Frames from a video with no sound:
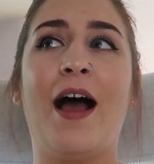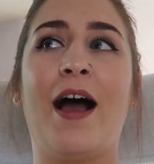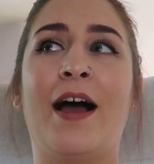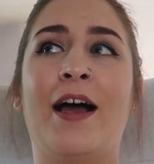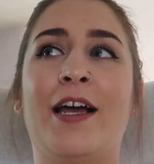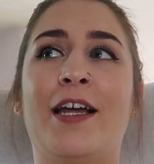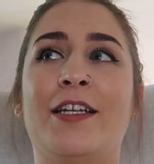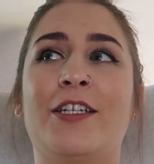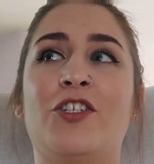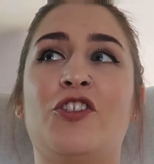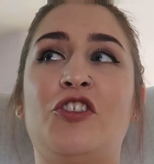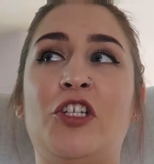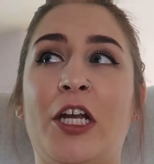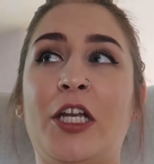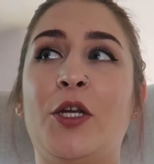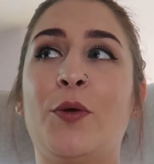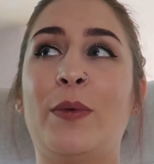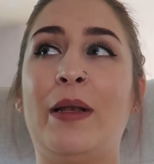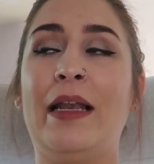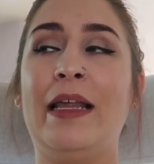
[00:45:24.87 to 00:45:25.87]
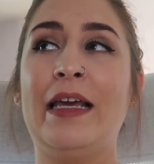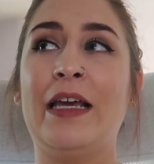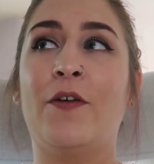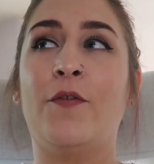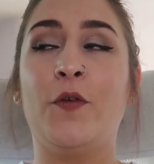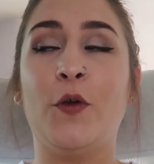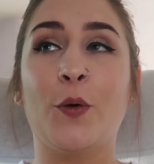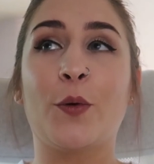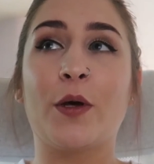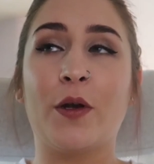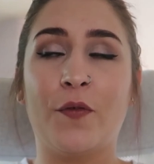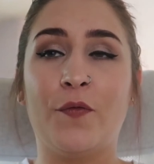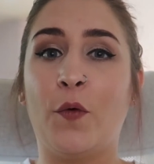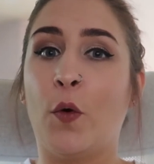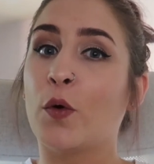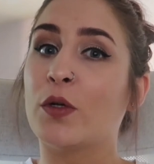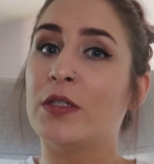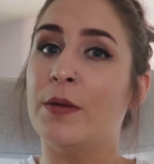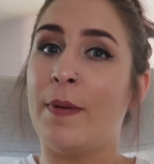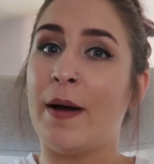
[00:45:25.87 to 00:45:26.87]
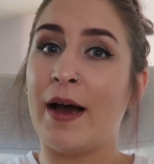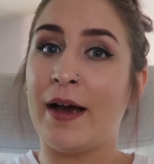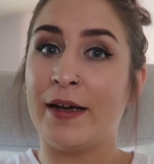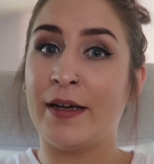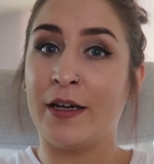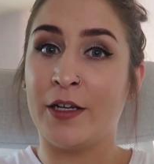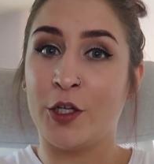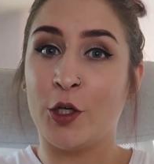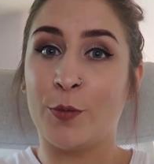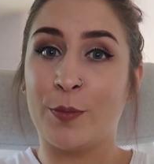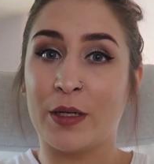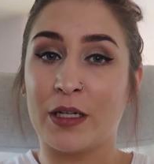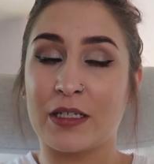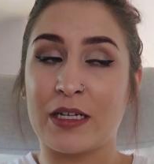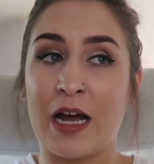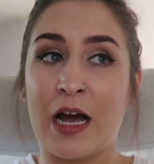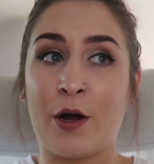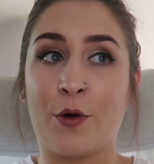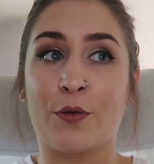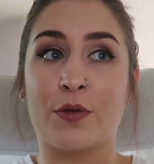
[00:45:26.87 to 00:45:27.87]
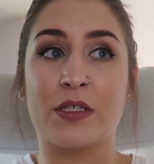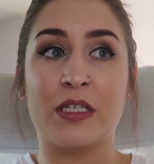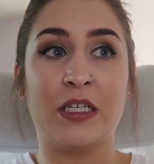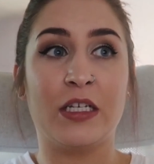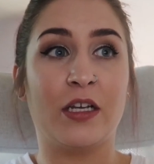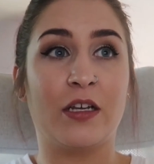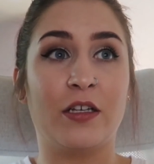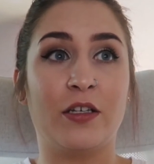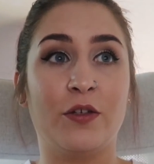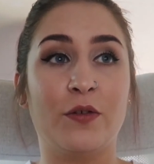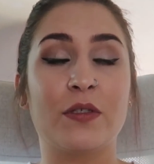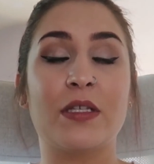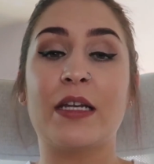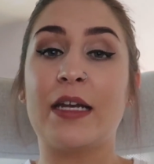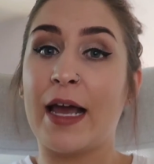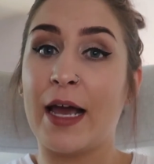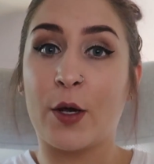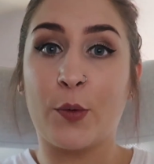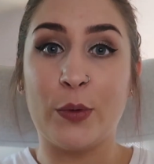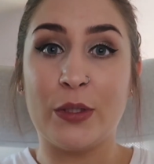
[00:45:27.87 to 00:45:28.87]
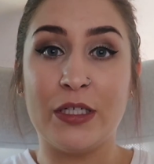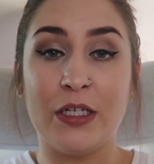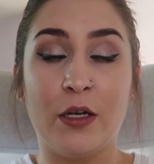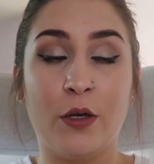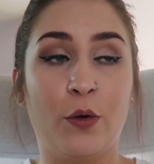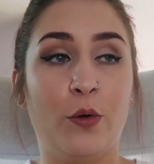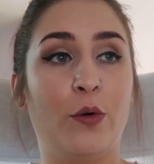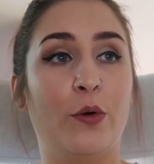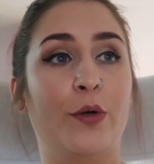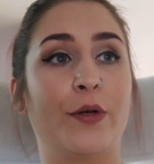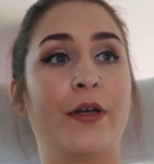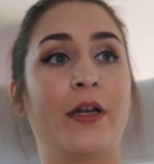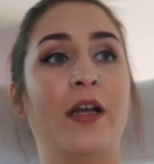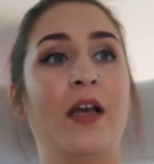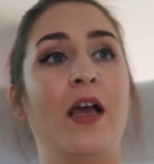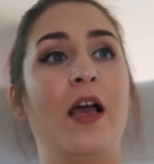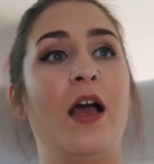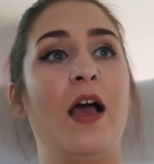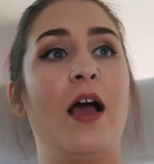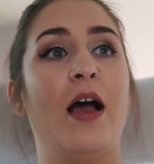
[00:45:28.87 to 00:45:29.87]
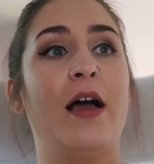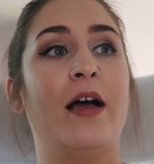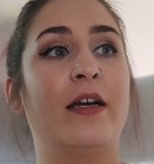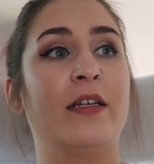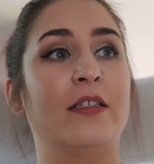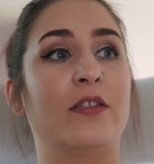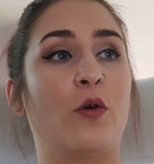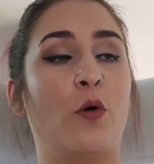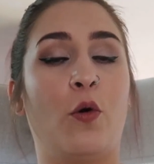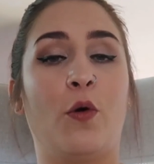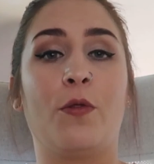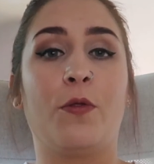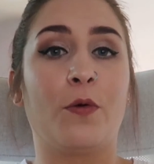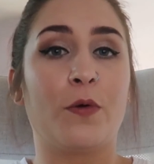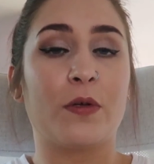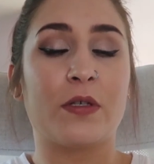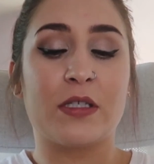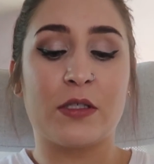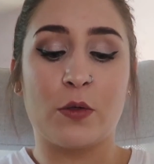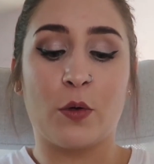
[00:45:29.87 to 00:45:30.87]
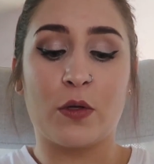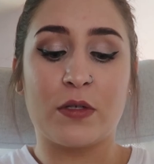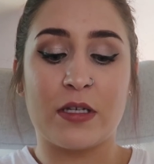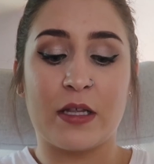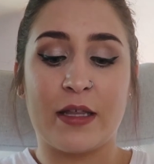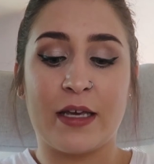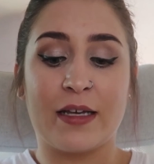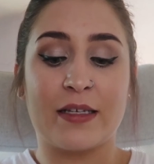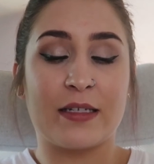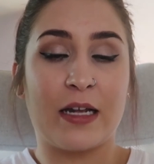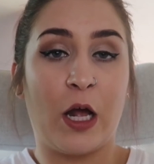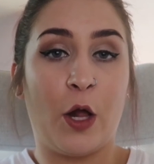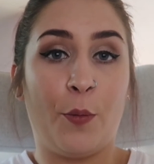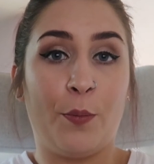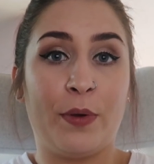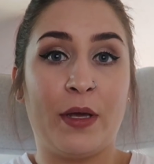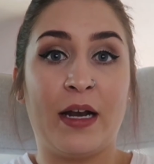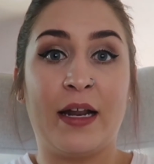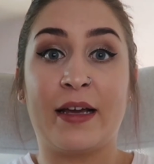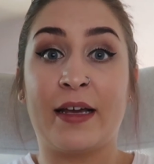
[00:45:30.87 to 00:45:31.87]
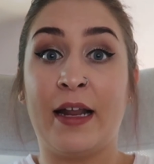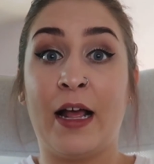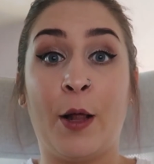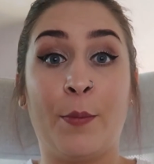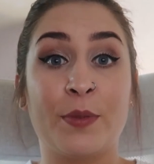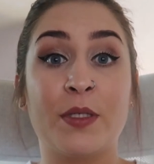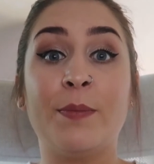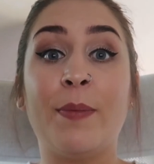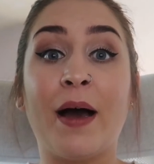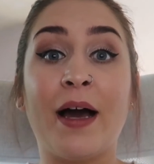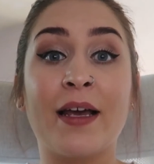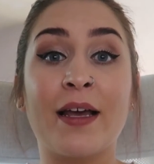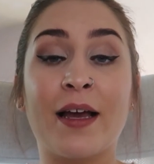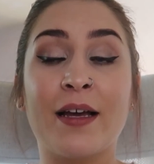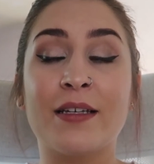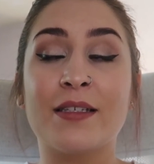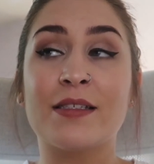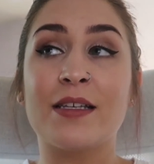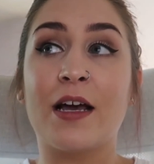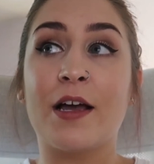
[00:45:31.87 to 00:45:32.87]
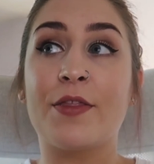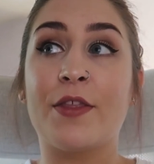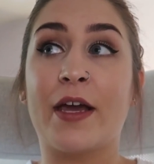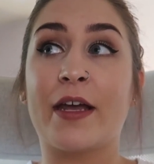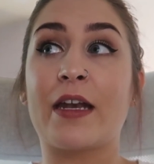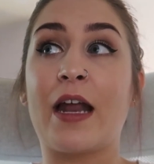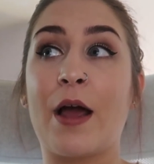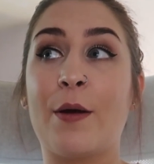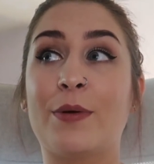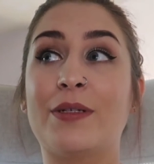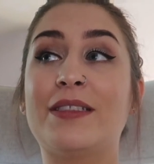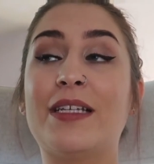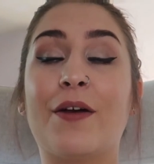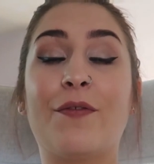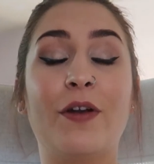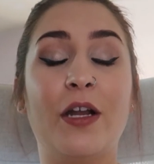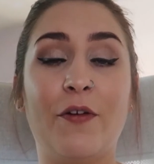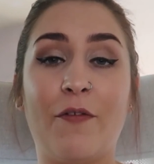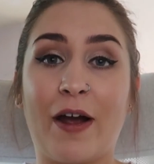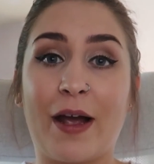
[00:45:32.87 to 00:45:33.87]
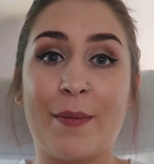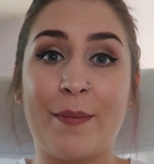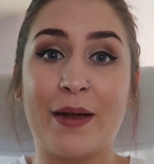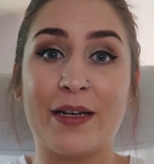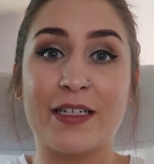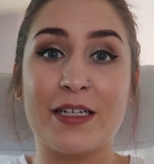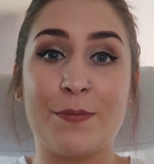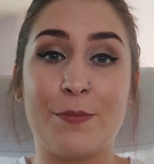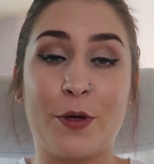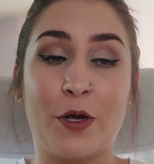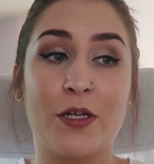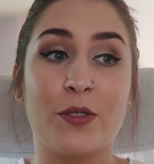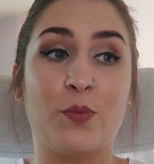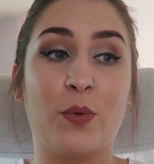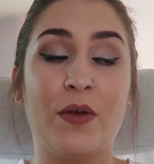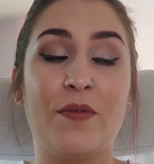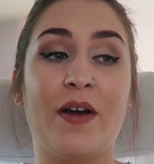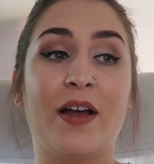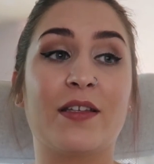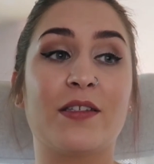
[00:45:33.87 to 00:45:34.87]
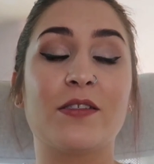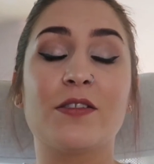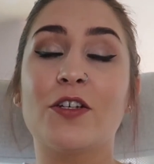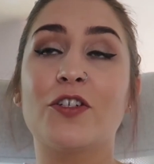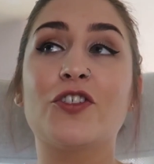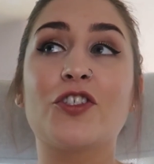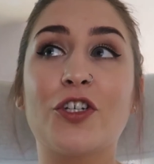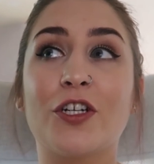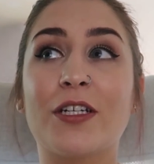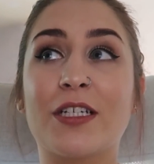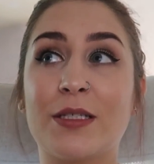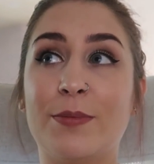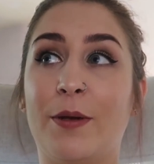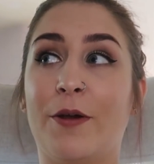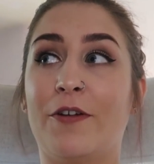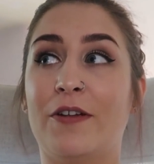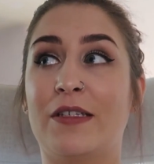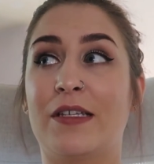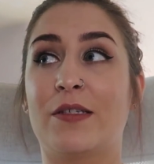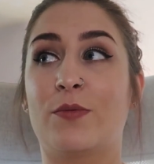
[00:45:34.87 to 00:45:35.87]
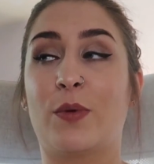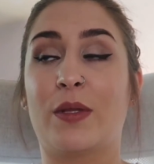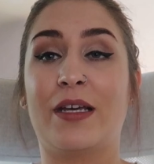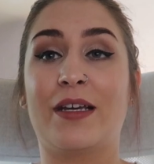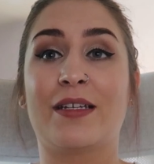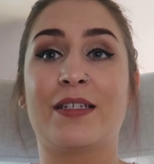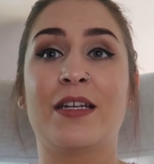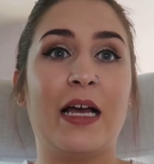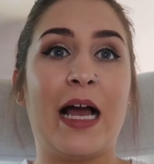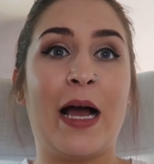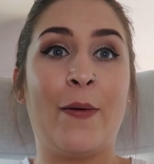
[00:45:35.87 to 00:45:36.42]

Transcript: And genuinely, if you can afford to buy a new build house and you can use an equity loan and all those sorts of things to help you, like a Help to Buy ISA, then I would definitely recommend it because we've had such good experiences with it.